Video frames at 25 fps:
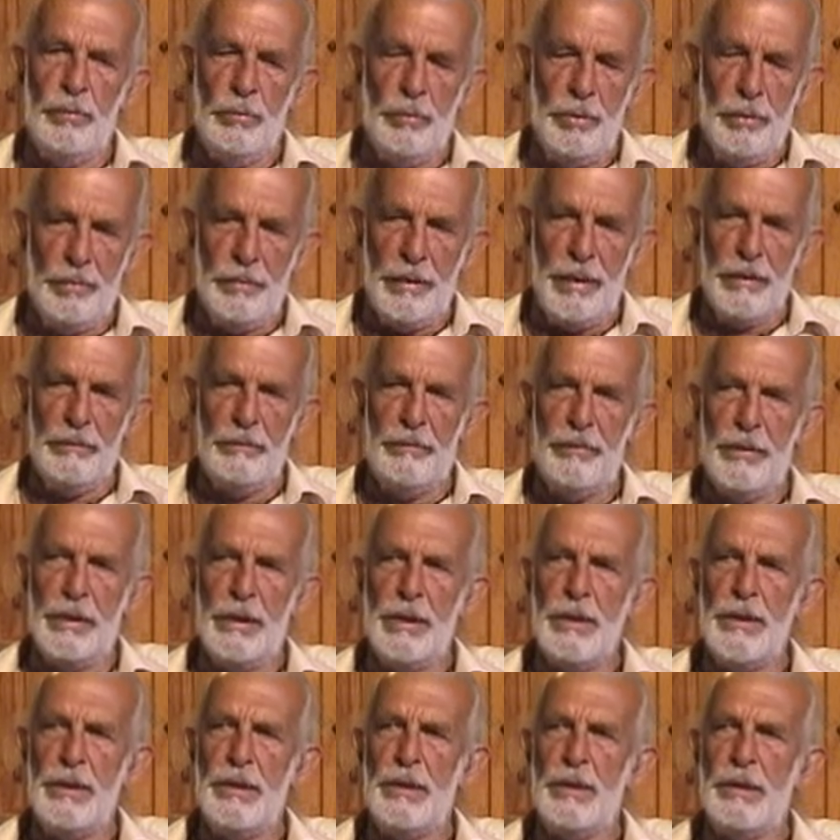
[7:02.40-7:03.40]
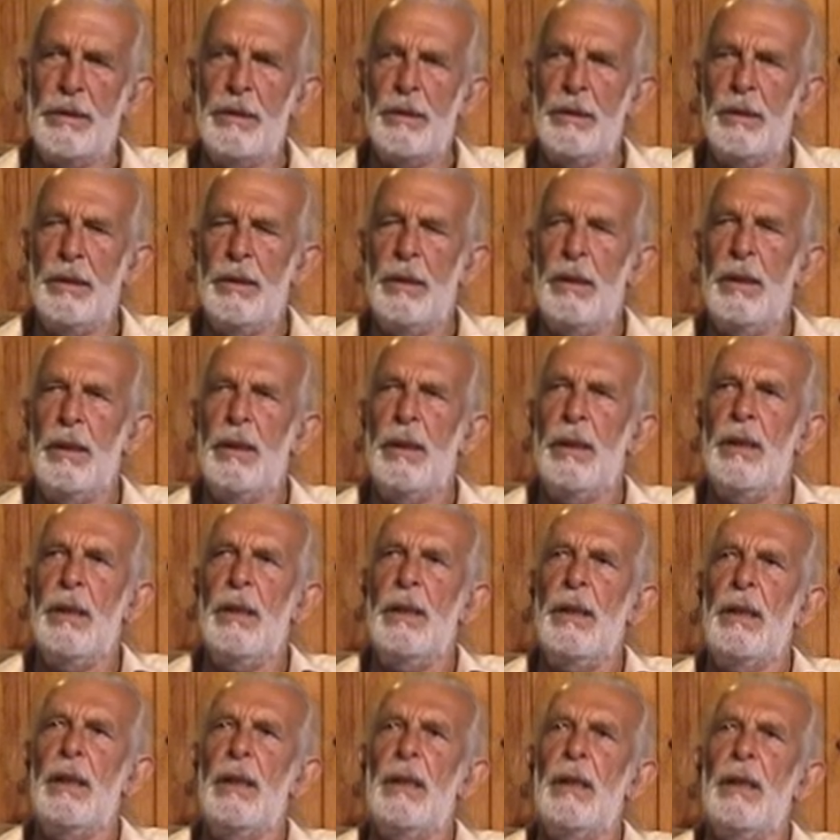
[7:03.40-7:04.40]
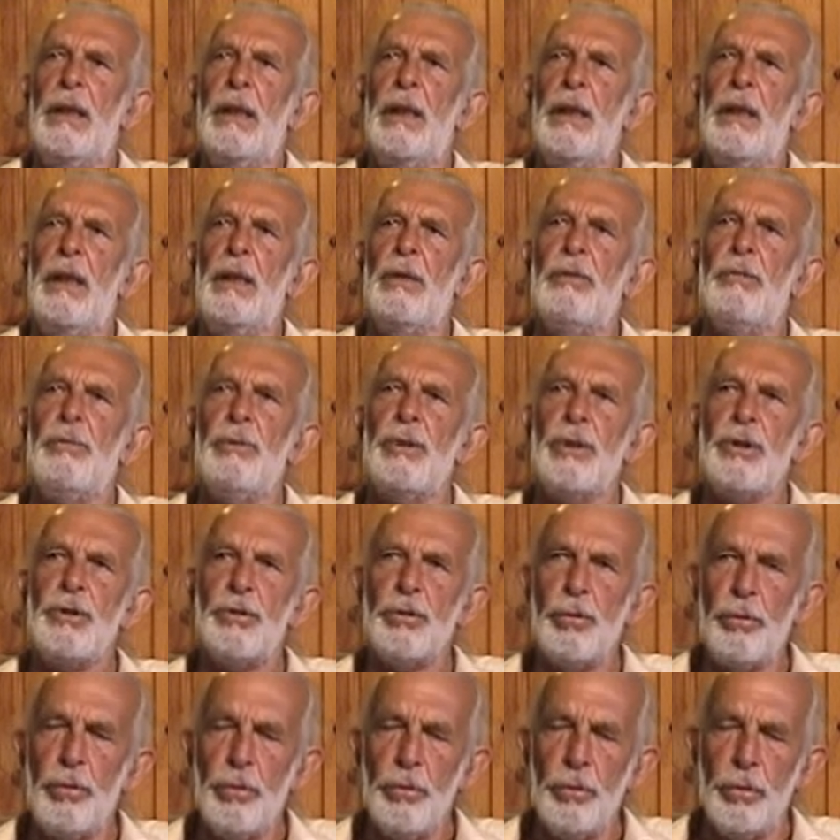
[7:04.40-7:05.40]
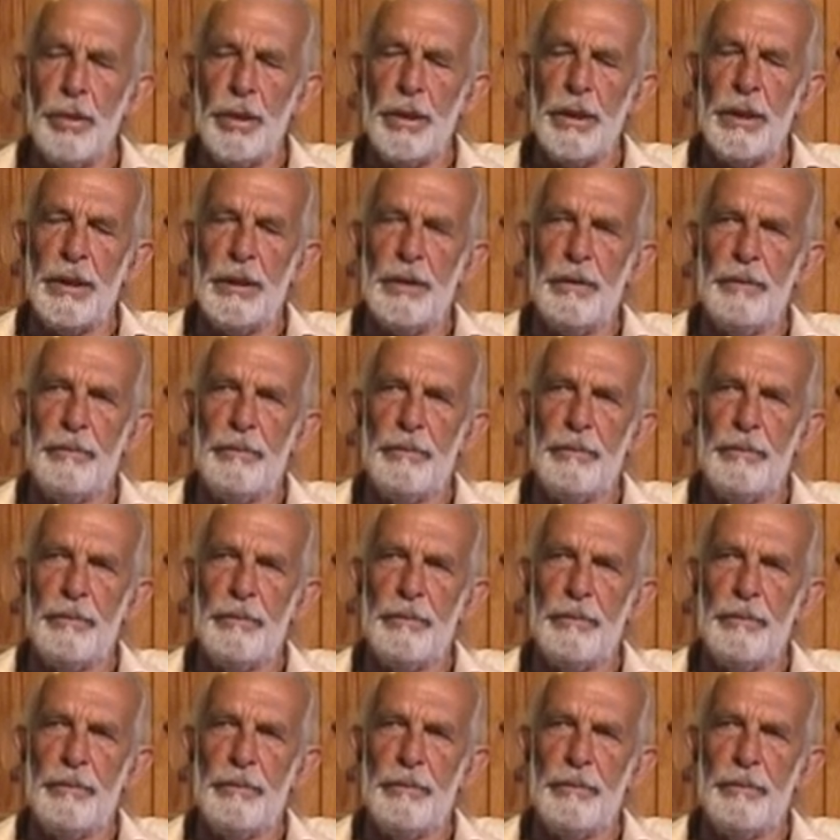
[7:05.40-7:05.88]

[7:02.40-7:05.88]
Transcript: with my friends, and we saw the